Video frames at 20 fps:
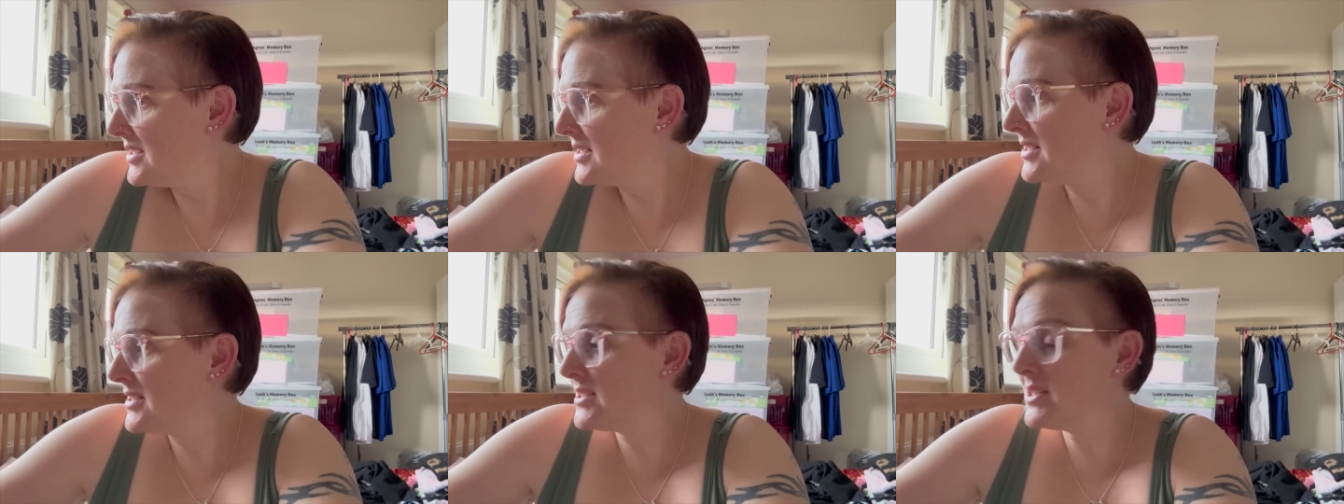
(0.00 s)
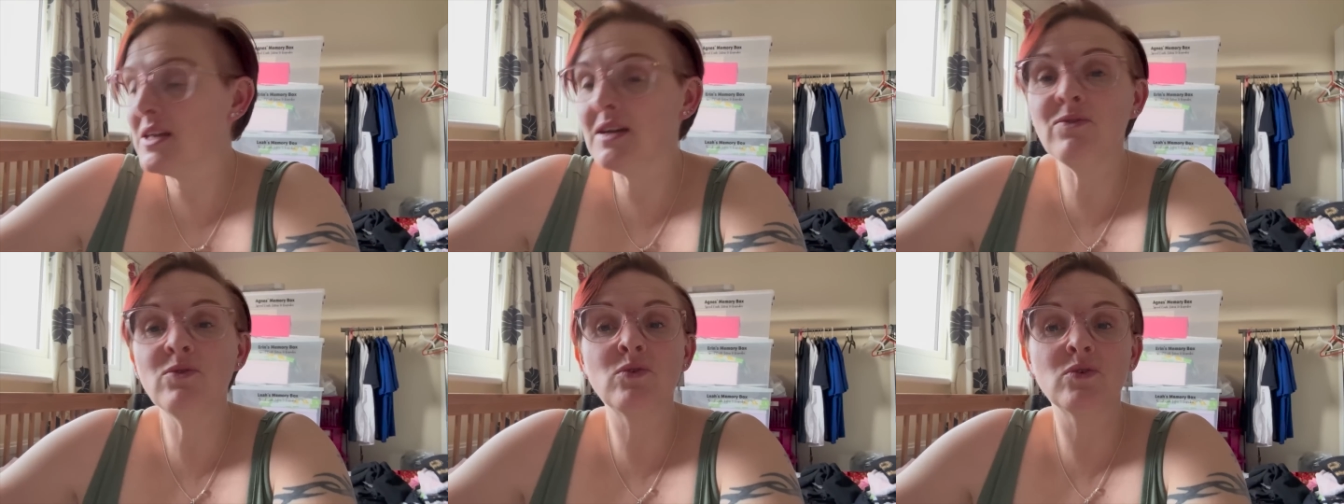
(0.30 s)
So
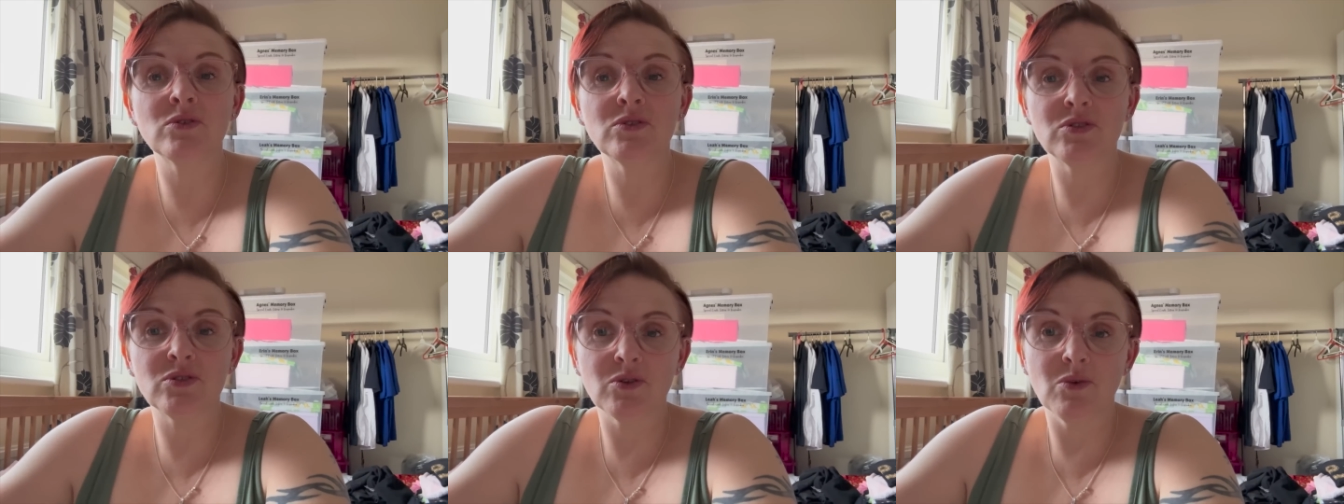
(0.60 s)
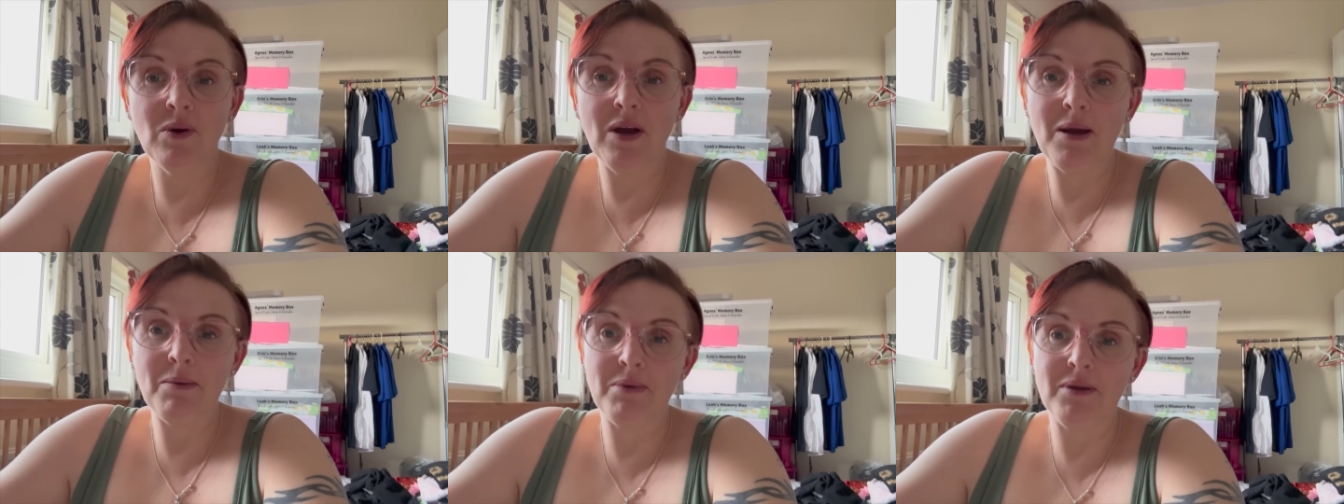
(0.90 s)
they've all gone to
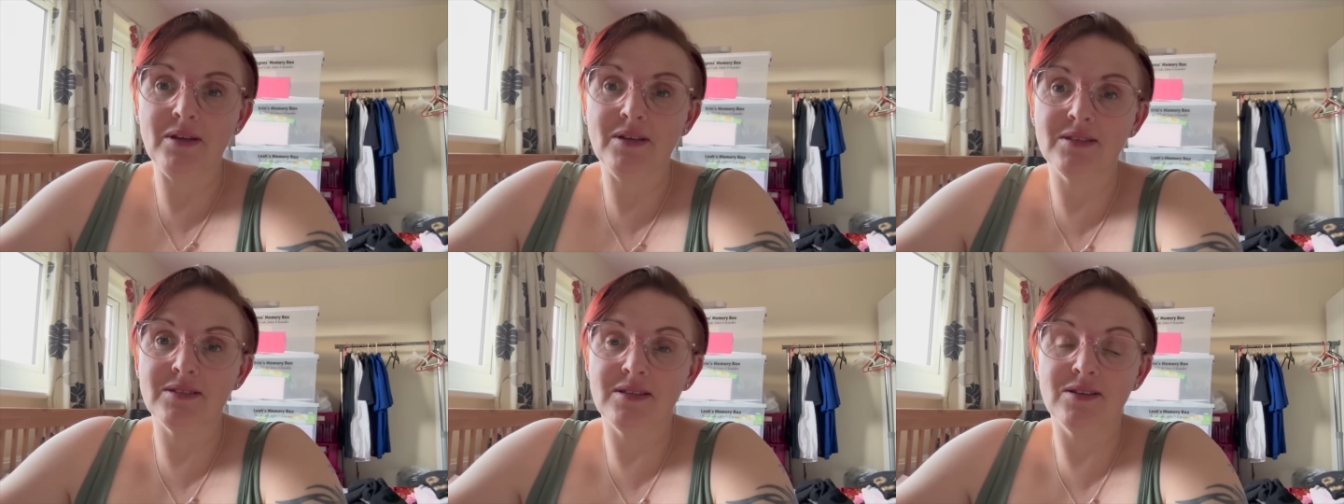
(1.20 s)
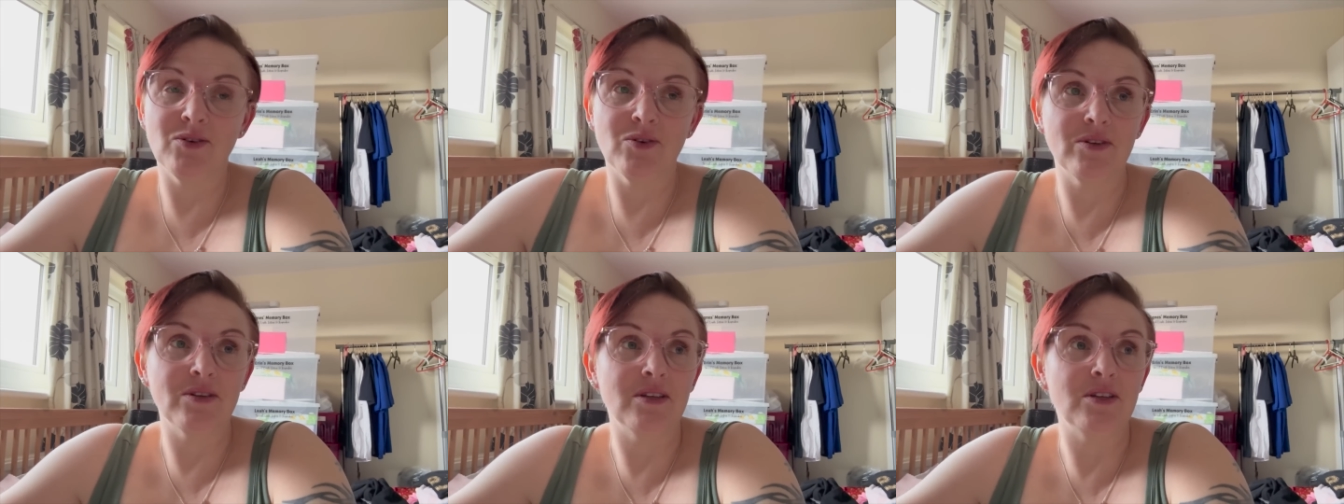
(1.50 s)
school happy because they're
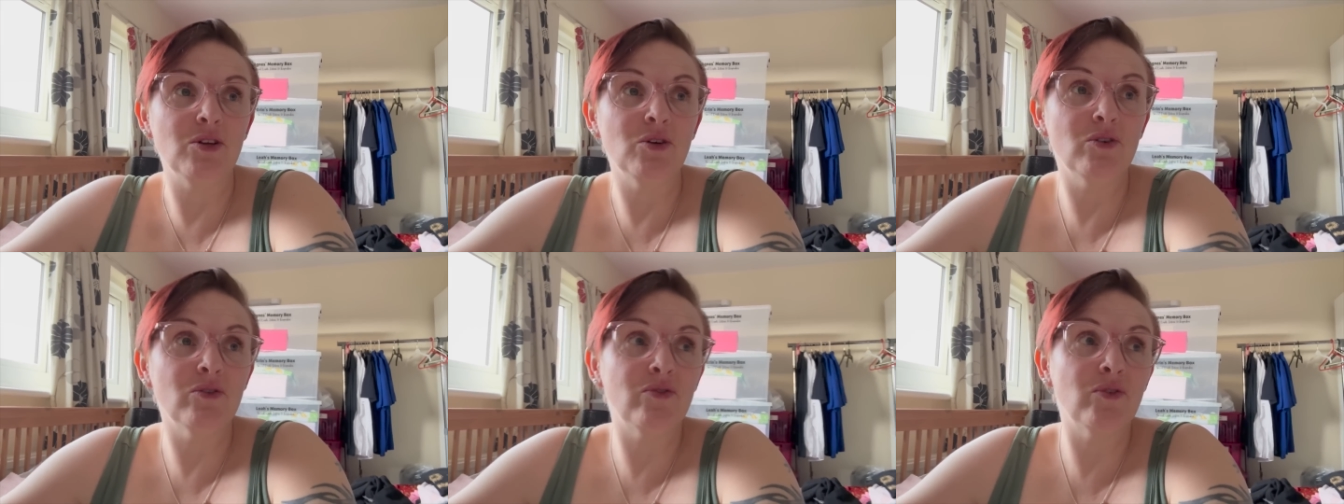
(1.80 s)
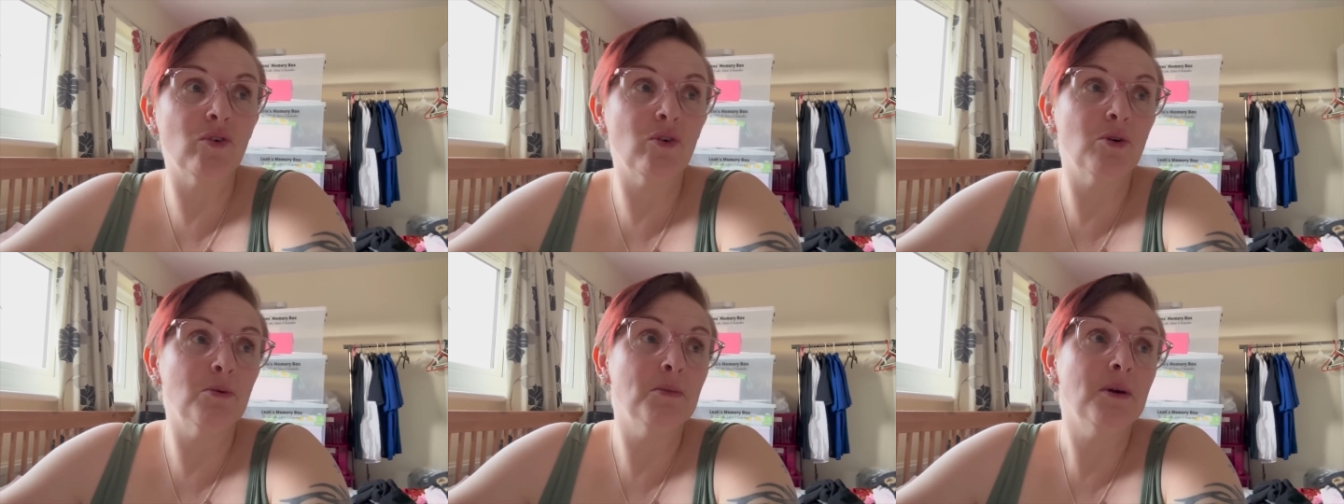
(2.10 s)
not in their
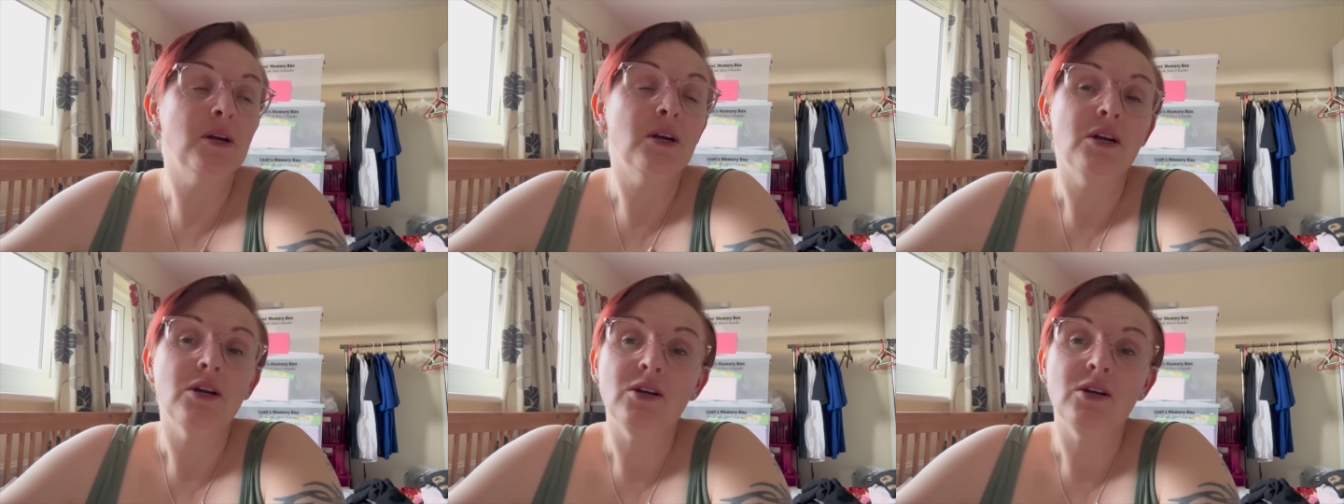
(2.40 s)
uniform.